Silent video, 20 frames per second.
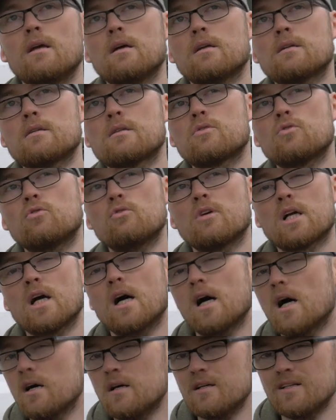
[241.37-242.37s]
store a
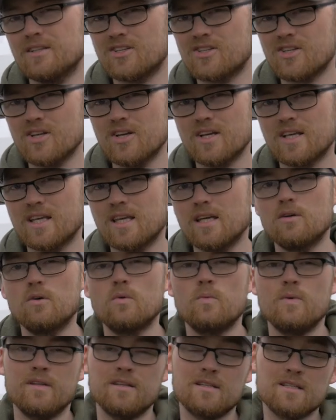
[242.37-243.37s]
car at a circuit
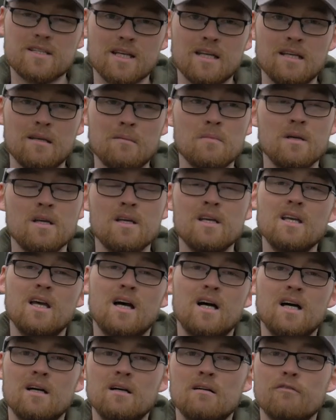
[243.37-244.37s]
or with a team.
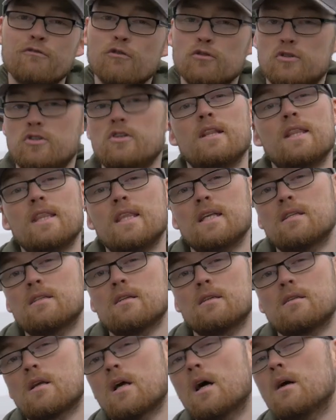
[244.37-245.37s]
Unfortunately, this
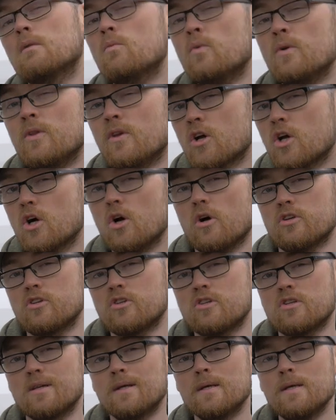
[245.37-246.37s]
does come with a
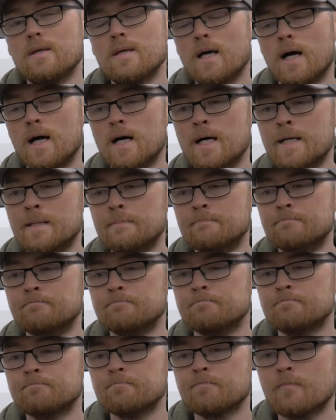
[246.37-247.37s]
cost.
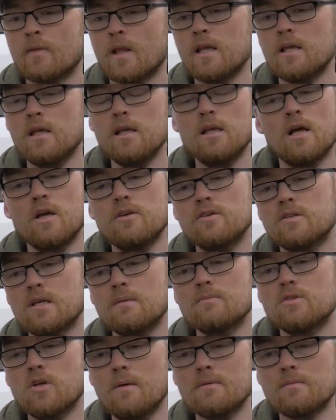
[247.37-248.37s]
You know,
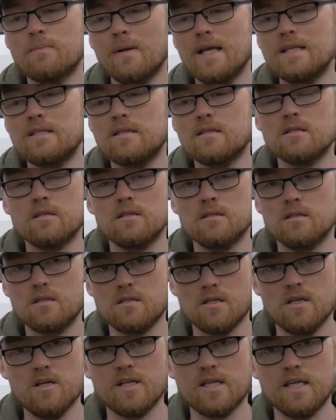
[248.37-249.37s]
sometimes places at
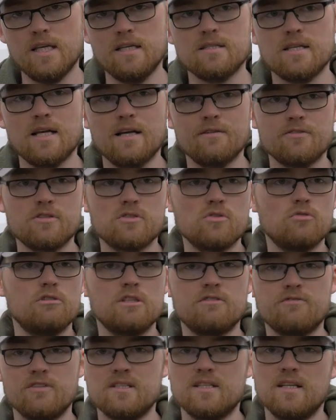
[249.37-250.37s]
circuits have
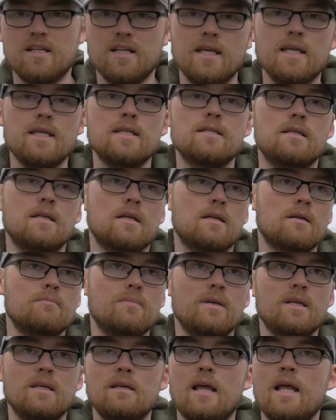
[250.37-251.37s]
storage facilities, and it can
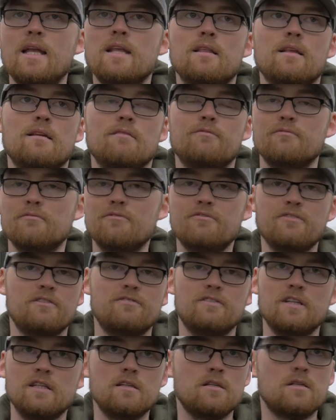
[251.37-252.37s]
be anything from
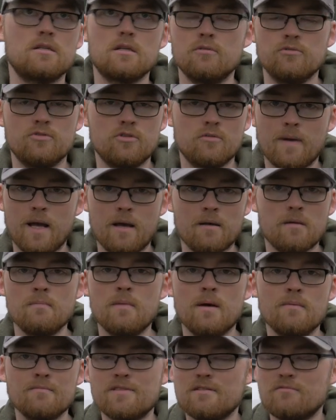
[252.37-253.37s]
£50 to £200 a
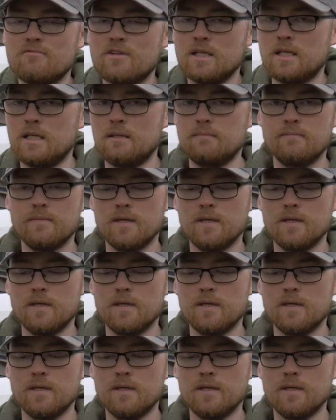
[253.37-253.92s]
month. It really,